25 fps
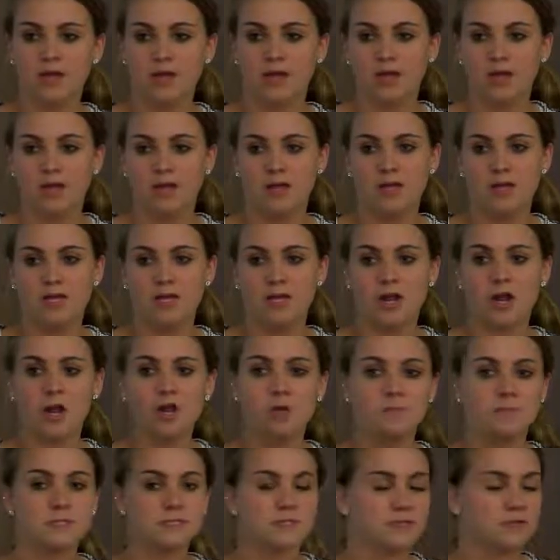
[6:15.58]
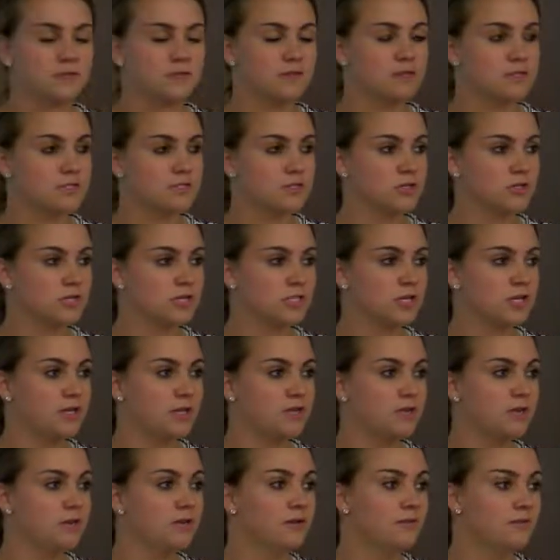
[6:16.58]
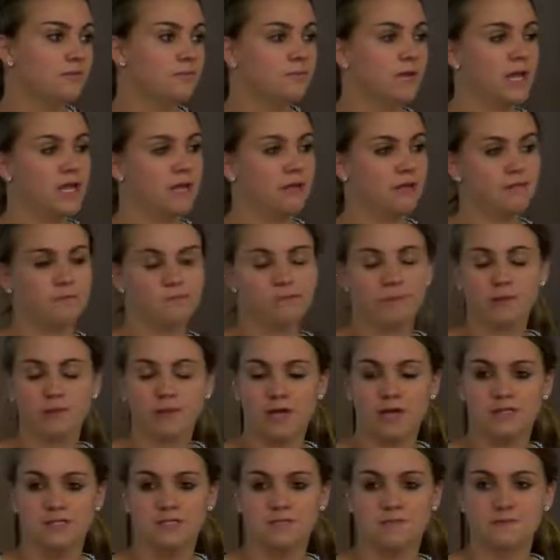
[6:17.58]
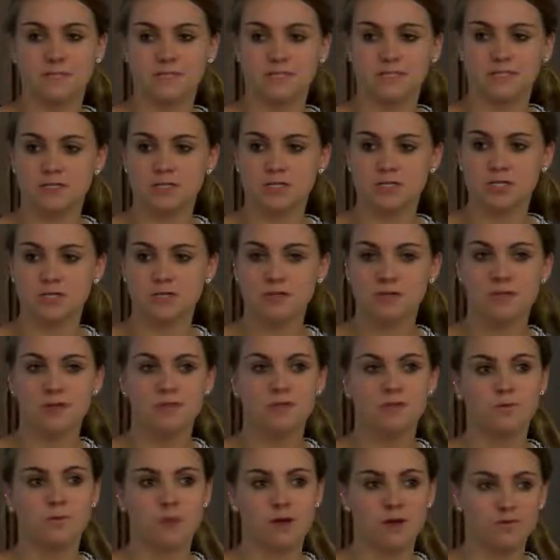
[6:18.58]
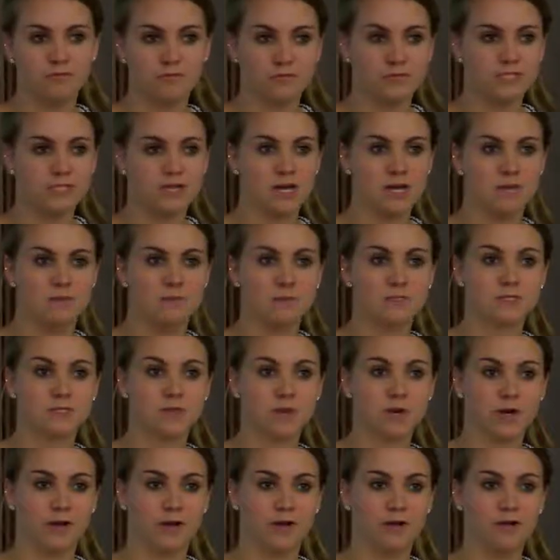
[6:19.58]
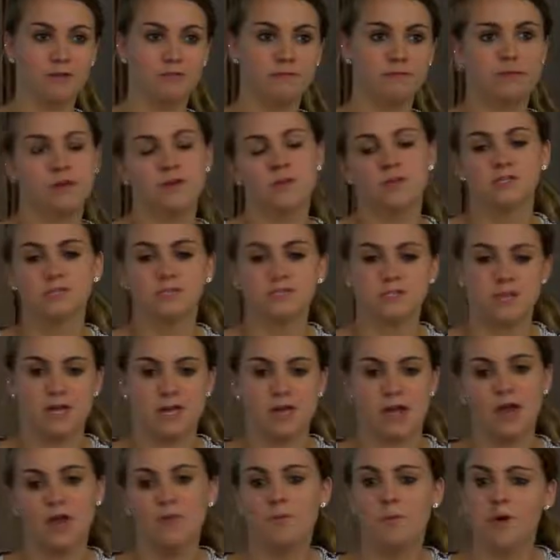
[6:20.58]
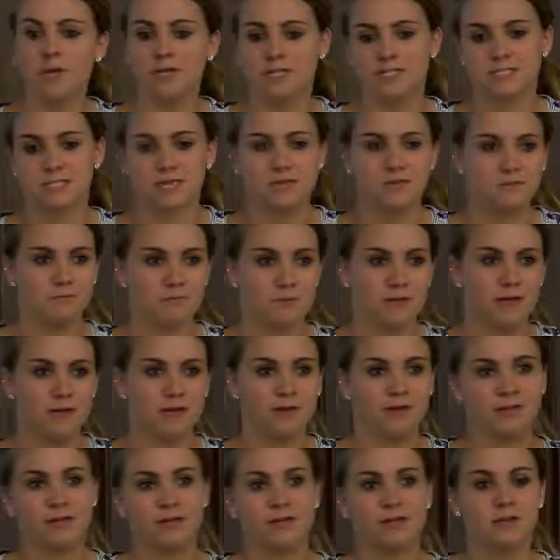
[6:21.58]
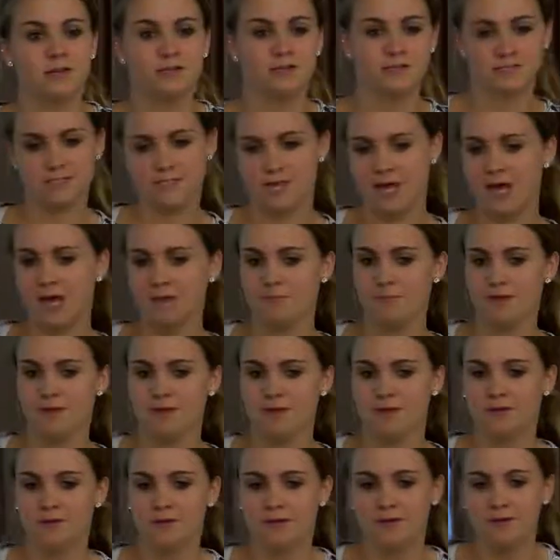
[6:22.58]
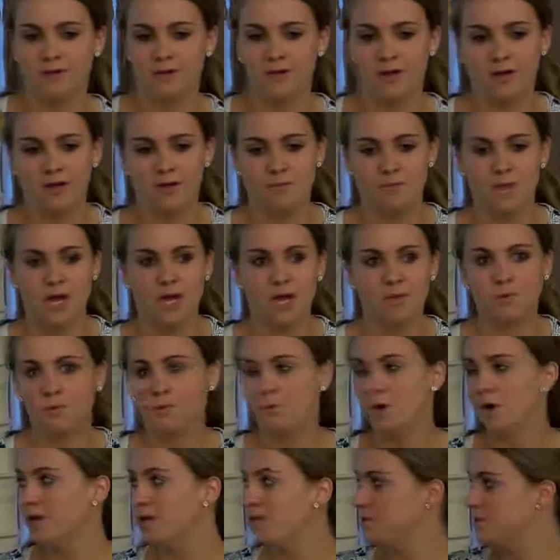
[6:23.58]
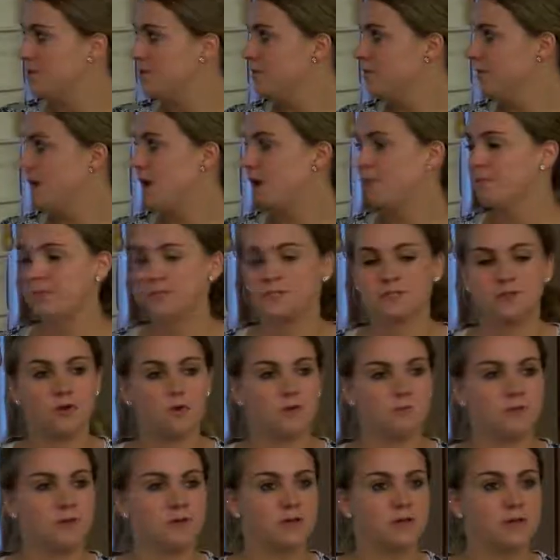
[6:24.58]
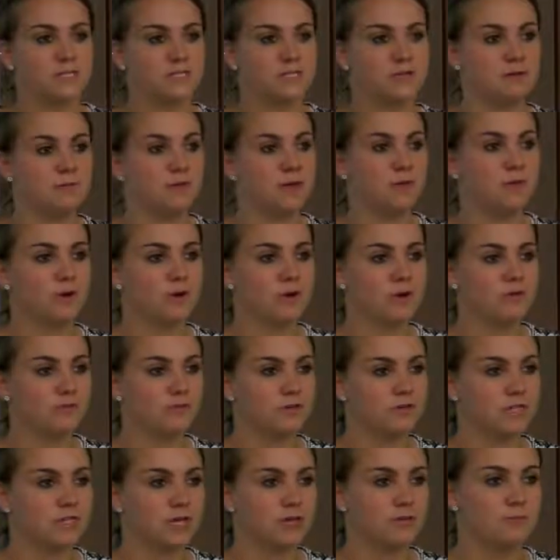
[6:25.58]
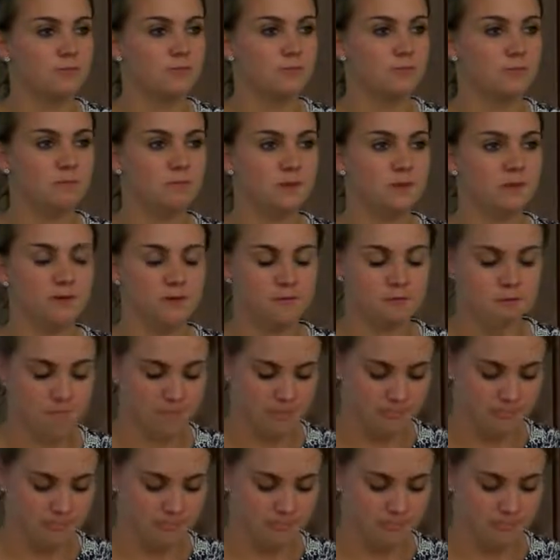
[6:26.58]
and it helps the surgeon make less of an incision, and the recovery time is quicker. So say I wanted to give my kidneys to Abby, I would want to do the laparoscopic, because then my recovery time would be better.